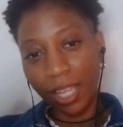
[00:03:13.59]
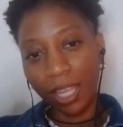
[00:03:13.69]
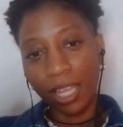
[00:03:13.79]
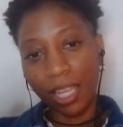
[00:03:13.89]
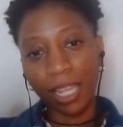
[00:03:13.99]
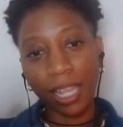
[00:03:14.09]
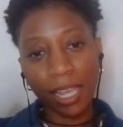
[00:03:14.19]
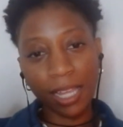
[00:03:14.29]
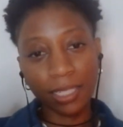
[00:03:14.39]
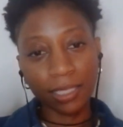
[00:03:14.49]
And
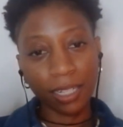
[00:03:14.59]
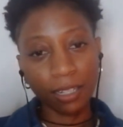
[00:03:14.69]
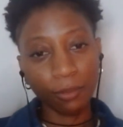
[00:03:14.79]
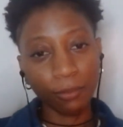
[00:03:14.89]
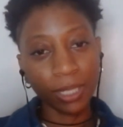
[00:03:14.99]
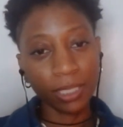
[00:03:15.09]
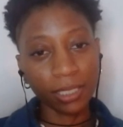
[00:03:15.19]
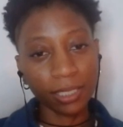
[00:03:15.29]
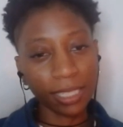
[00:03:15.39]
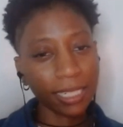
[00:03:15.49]

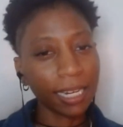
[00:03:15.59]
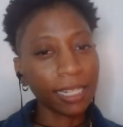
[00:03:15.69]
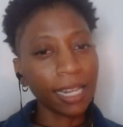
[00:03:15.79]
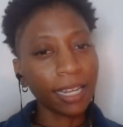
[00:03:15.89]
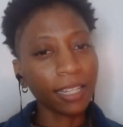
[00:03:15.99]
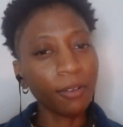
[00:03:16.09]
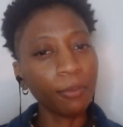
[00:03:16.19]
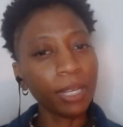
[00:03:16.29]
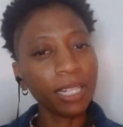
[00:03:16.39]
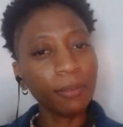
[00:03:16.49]
then they like, yo,
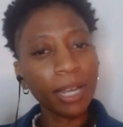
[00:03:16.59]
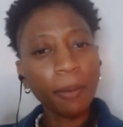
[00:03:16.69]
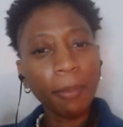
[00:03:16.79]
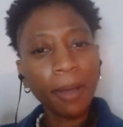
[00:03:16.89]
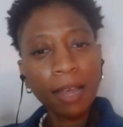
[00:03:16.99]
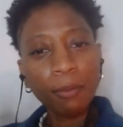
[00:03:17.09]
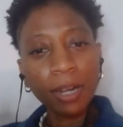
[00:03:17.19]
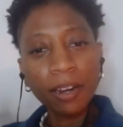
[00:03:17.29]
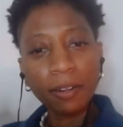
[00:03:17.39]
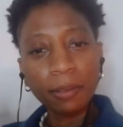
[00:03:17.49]
Willie, where your mom? What
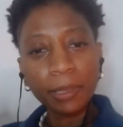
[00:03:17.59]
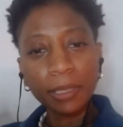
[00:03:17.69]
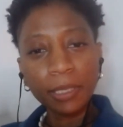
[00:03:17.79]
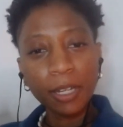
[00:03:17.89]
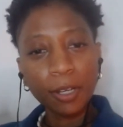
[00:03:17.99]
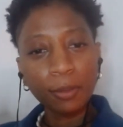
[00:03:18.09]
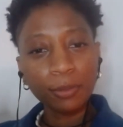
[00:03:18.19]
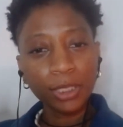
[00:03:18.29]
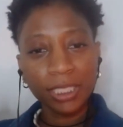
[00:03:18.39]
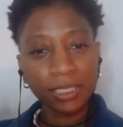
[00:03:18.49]
her?
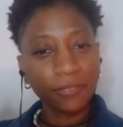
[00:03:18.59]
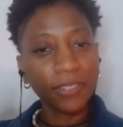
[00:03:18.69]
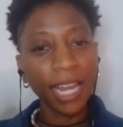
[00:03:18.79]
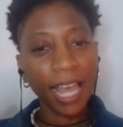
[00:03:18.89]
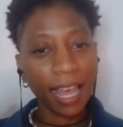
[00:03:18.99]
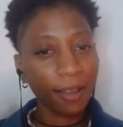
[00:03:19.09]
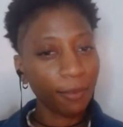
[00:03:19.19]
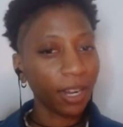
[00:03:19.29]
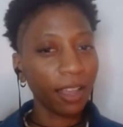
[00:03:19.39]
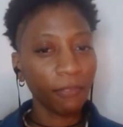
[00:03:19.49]
She's fly,
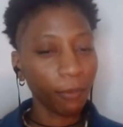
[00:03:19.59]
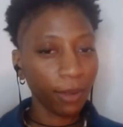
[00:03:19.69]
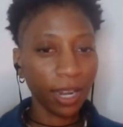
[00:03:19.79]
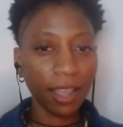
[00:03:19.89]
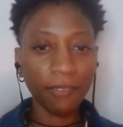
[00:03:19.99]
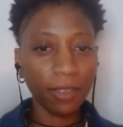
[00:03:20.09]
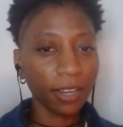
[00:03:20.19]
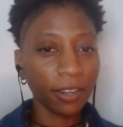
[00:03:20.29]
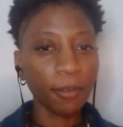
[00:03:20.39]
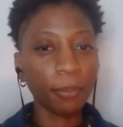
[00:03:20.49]
whatever,
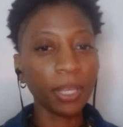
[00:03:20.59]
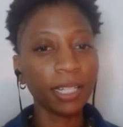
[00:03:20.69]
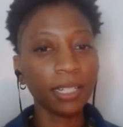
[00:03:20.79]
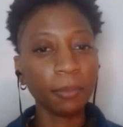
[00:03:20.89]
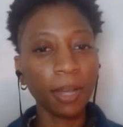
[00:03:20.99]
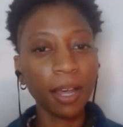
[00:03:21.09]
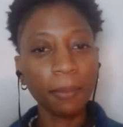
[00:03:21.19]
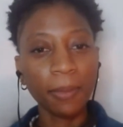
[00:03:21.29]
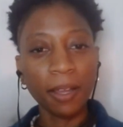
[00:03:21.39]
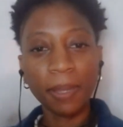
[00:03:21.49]
bigging the mom
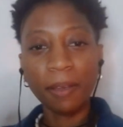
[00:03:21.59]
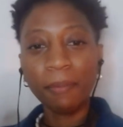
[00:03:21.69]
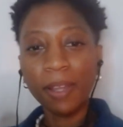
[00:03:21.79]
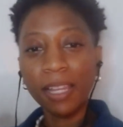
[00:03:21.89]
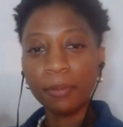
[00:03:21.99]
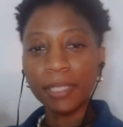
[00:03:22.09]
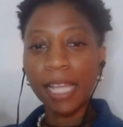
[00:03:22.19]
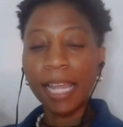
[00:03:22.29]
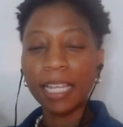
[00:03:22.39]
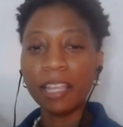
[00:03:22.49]
up. And Whitley was like,
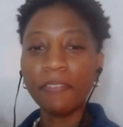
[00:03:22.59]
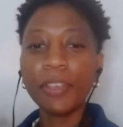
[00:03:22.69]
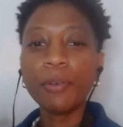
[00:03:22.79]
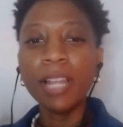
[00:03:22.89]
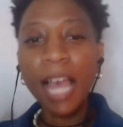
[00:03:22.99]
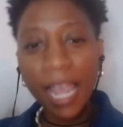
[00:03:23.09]
if you like